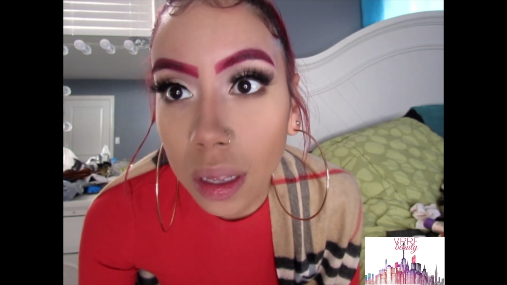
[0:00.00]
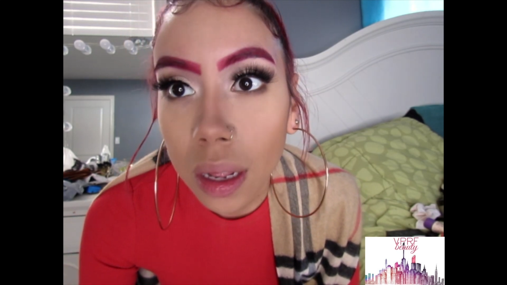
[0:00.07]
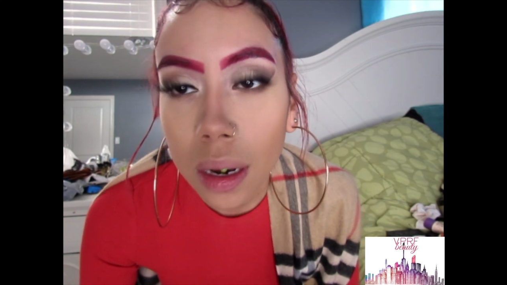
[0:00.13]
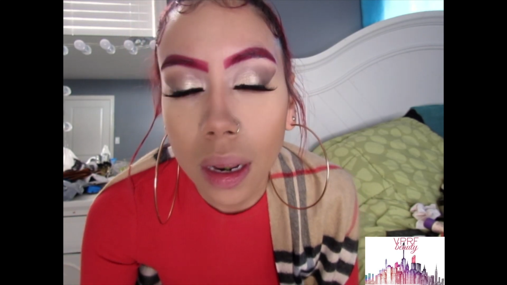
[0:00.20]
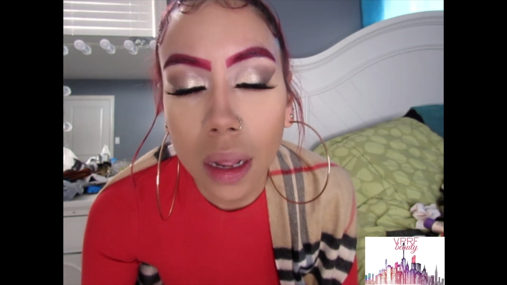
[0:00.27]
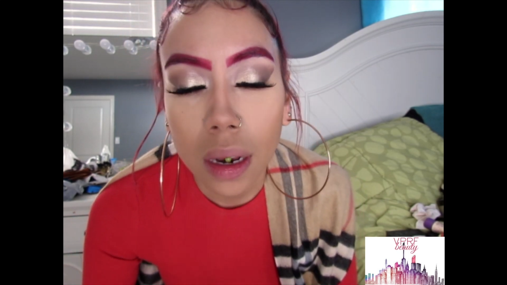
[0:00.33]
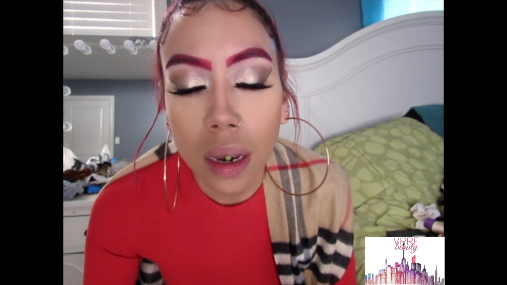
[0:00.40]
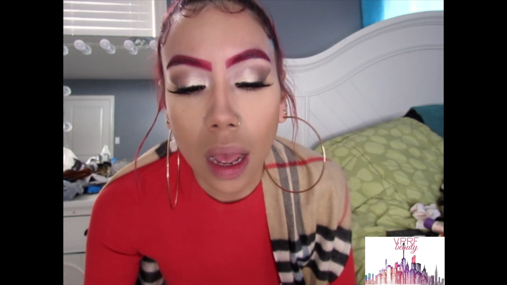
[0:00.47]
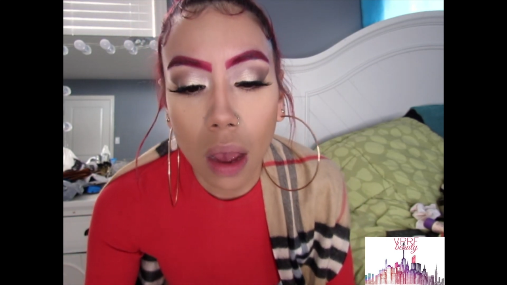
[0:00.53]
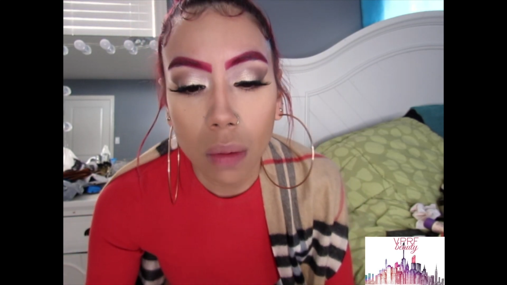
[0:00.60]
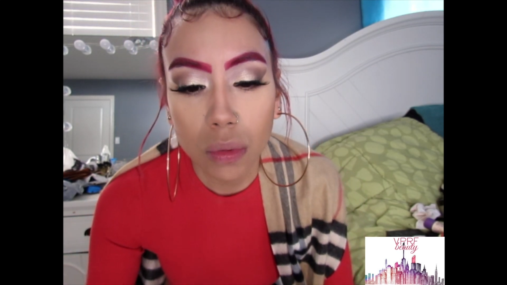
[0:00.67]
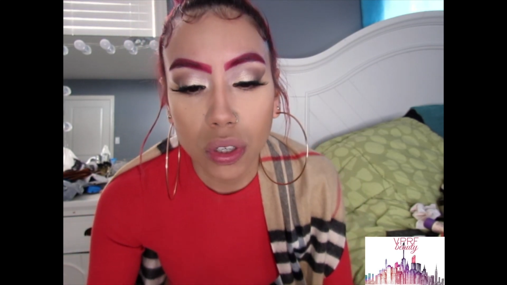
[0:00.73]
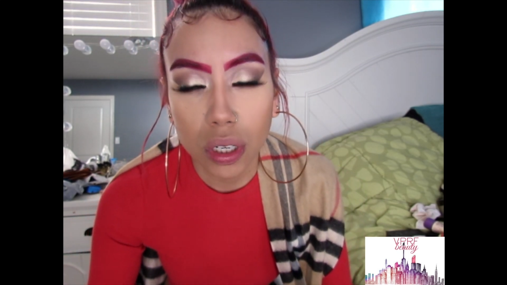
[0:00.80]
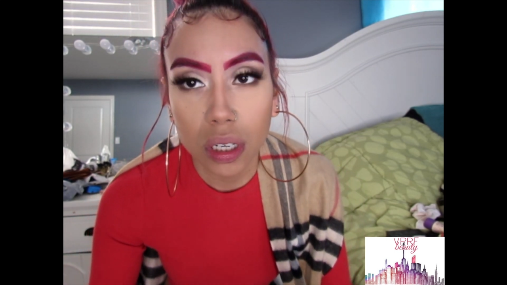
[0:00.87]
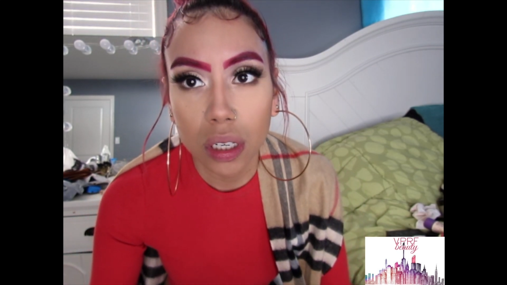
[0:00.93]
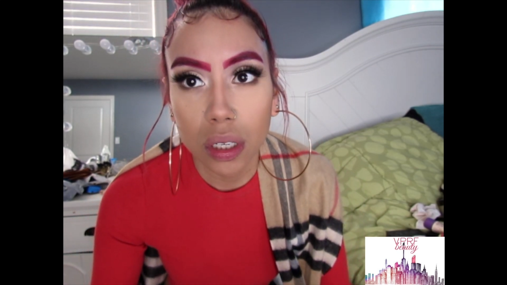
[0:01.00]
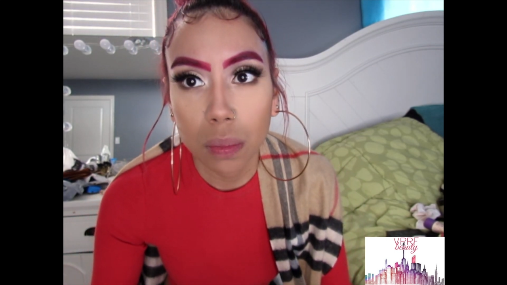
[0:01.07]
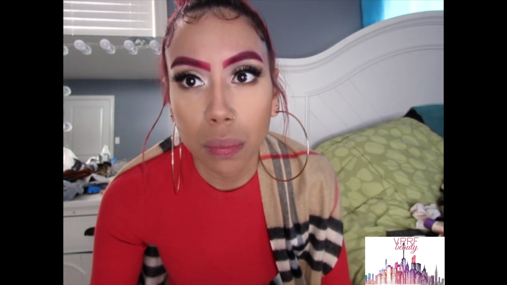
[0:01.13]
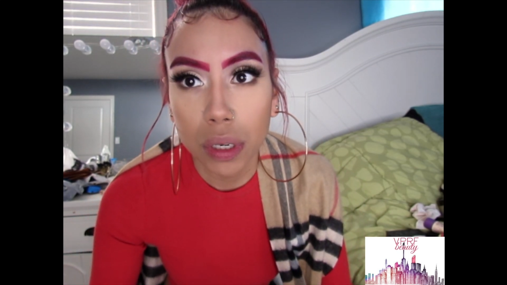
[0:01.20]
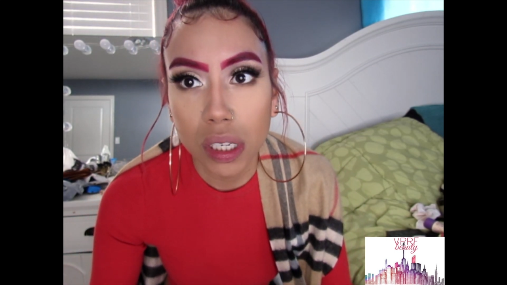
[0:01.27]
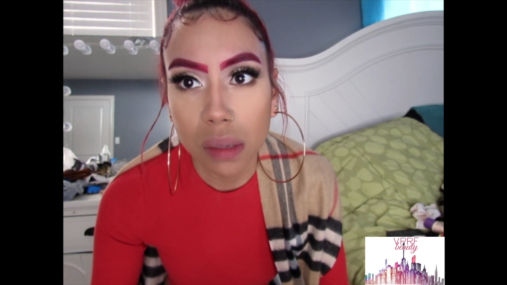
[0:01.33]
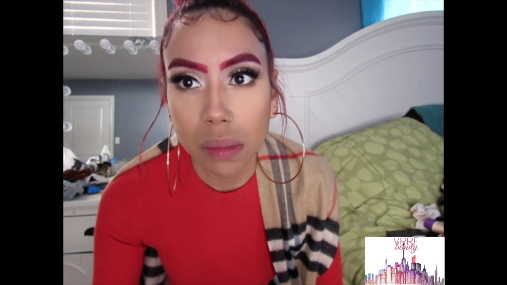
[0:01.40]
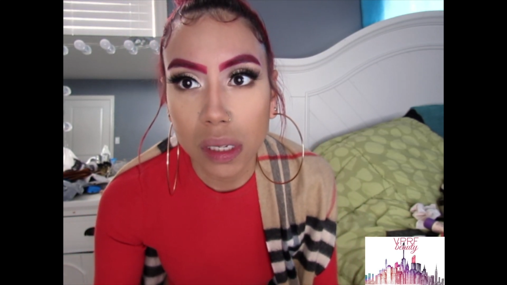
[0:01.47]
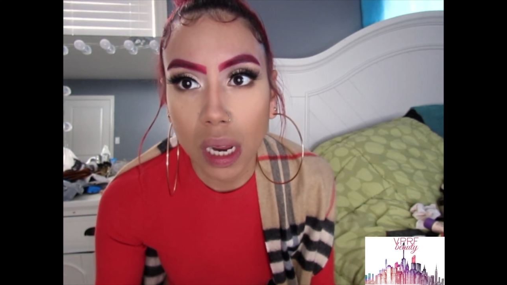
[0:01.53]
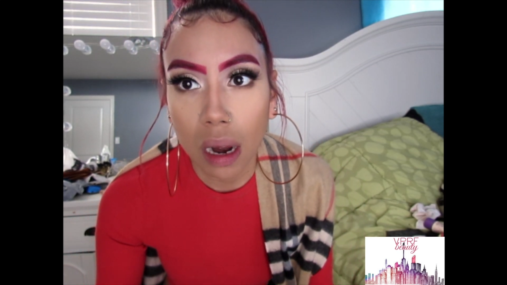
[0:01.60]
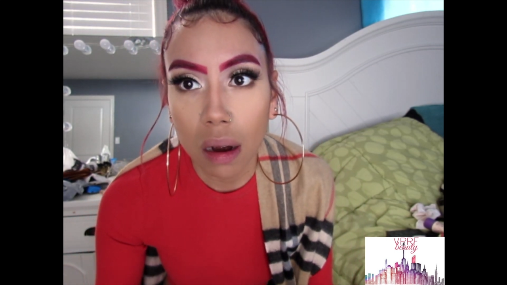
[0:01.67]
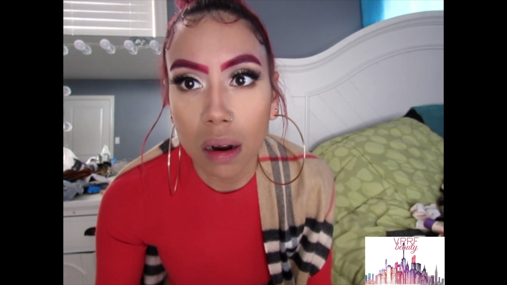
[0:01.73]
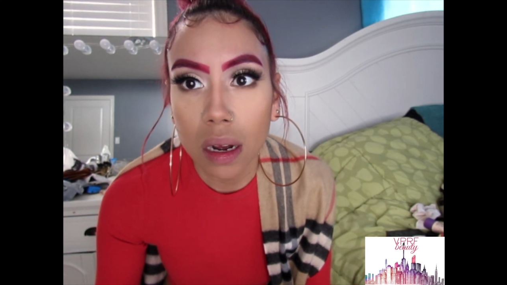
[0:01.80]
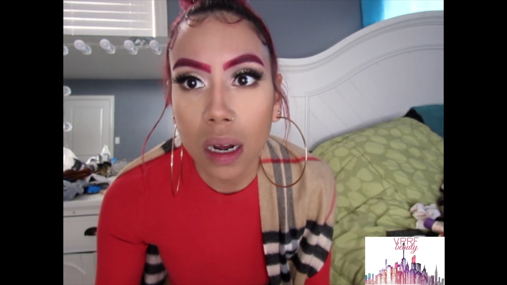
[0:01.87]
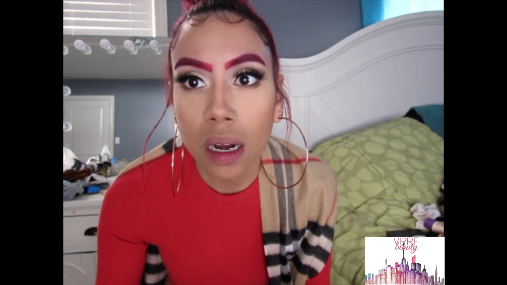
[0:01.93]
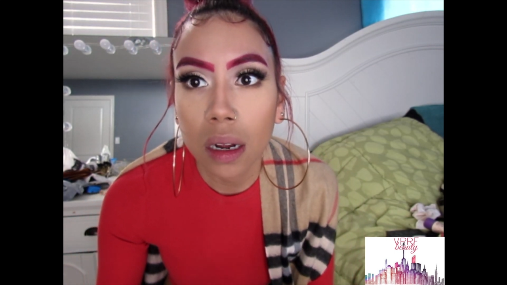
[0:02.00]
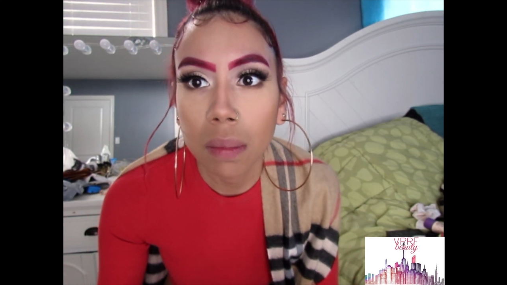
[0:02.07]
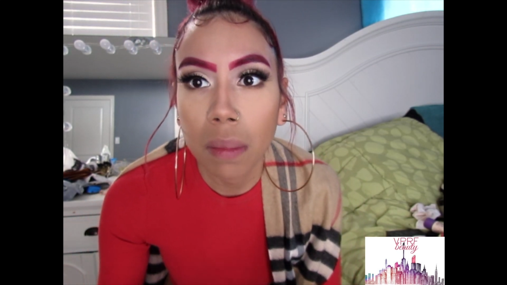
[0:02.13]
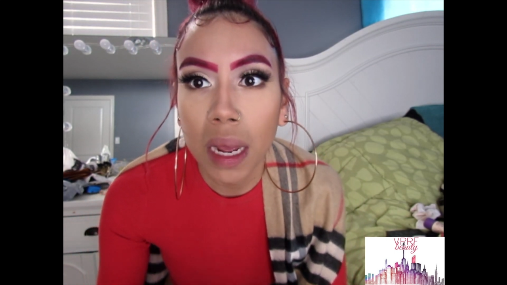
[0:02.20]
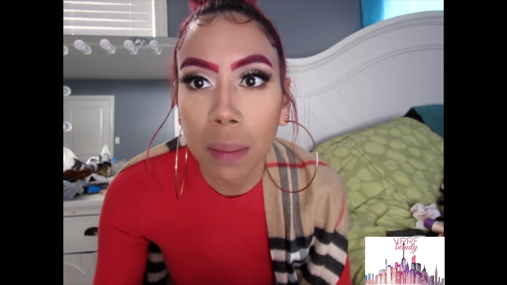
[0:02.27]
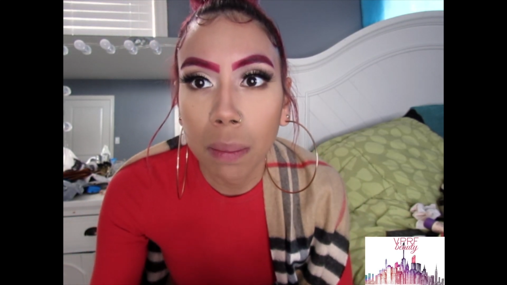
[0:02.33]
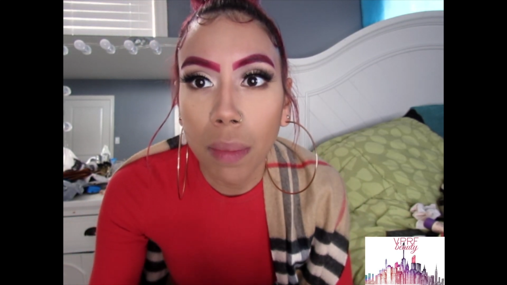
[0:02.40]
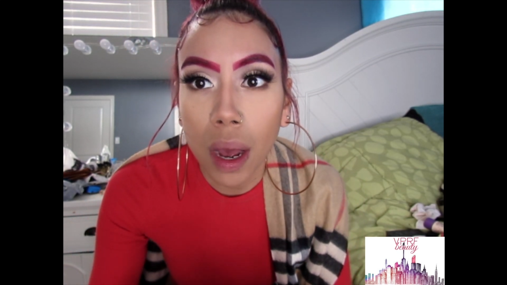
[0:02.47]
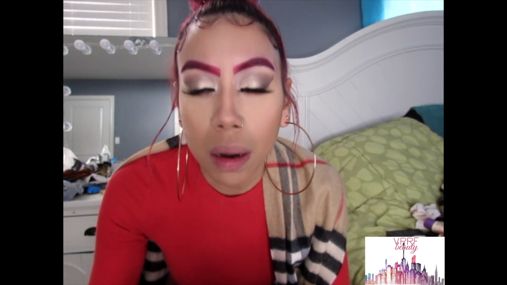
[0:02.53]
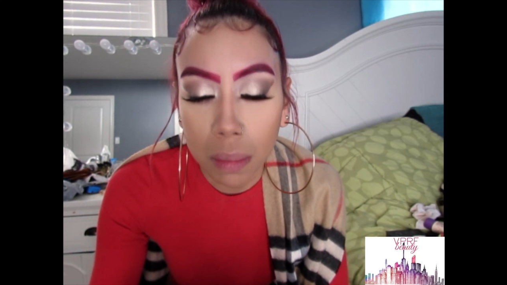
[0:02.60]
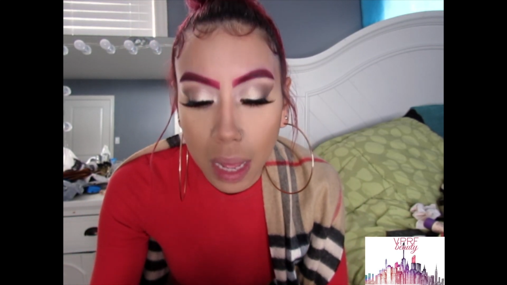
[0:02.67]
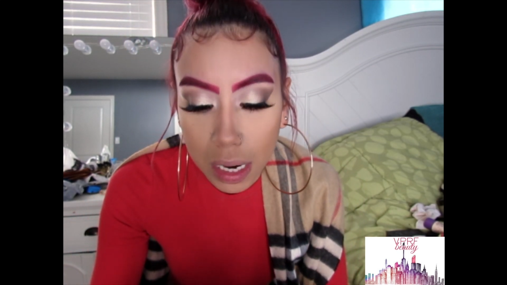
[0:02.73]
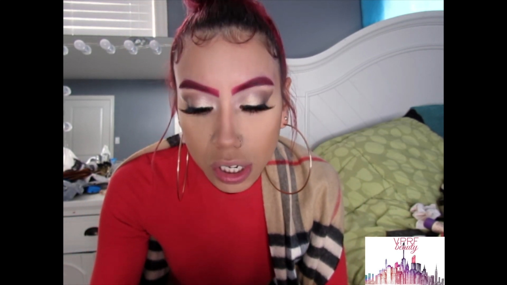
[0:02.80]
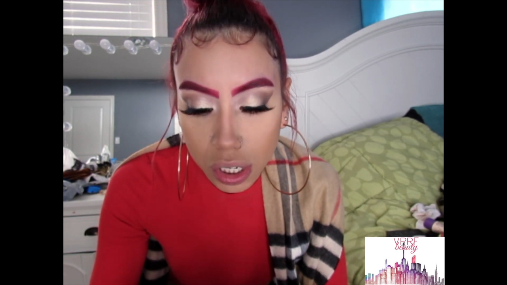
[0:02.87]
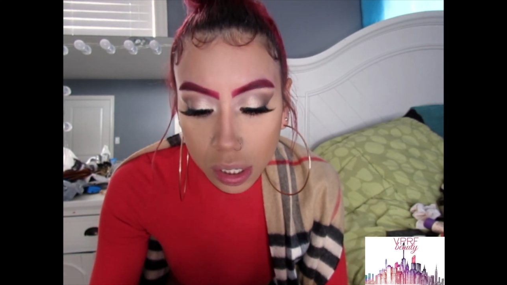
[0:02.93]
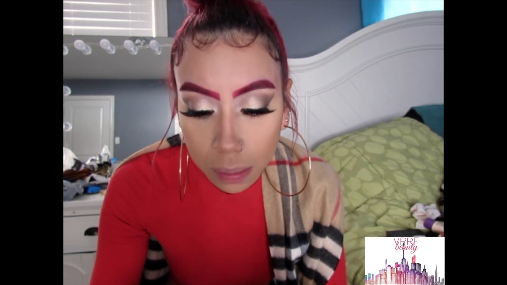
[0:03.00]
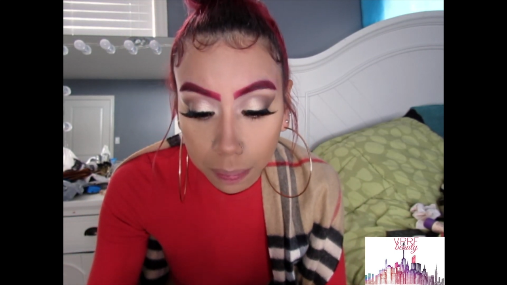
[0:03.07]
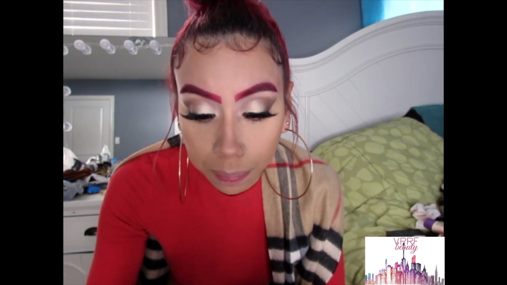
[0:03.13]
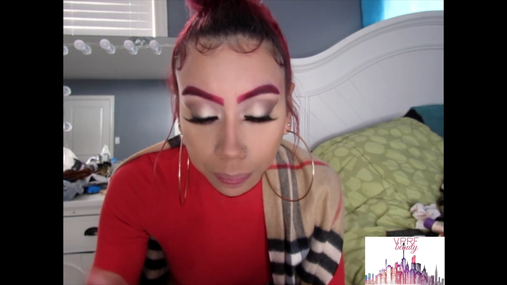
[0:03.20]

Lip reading: and then now I'm just gonna put some mascara on my bottom lashes.